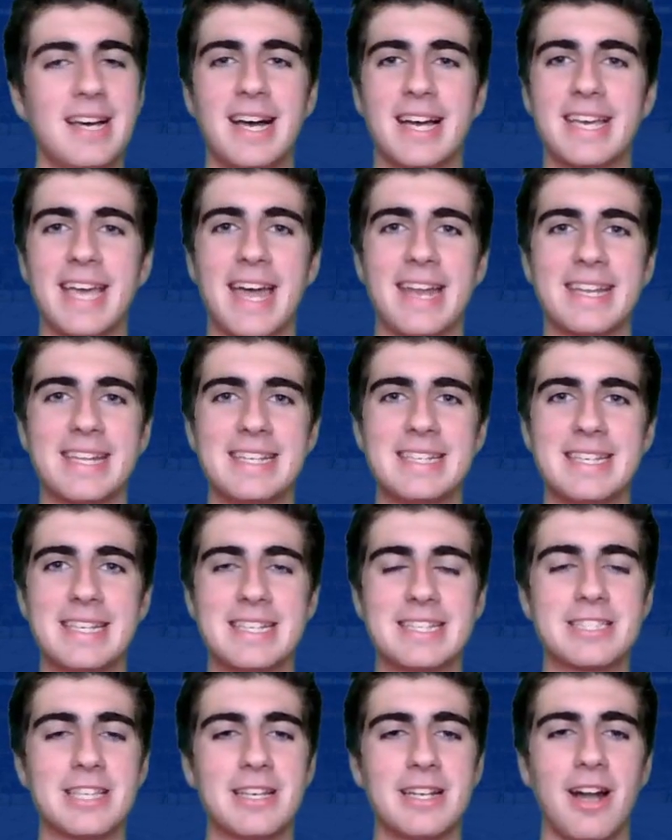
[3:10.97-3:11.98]
Again,
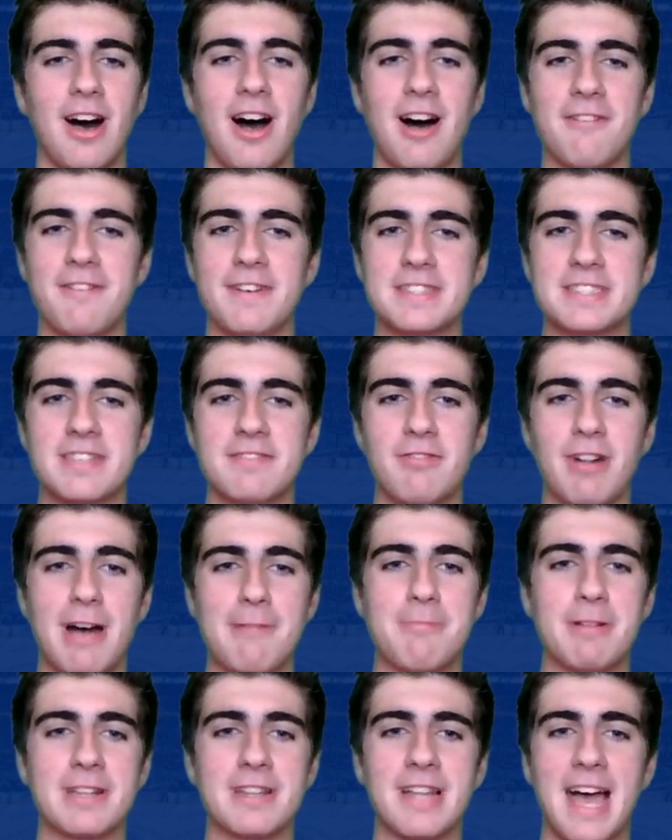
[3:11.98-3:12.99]
he's an offensive
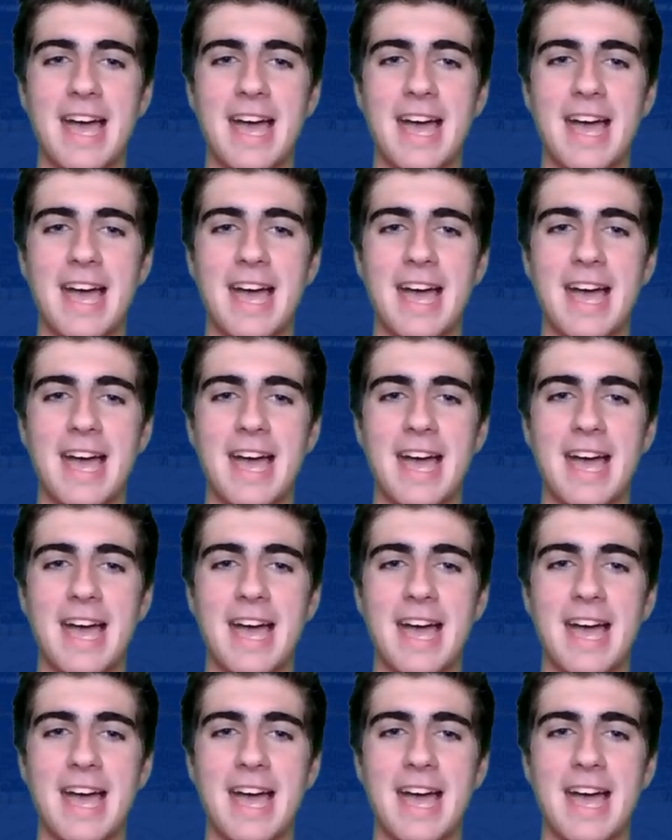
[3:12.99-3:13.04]
weapon.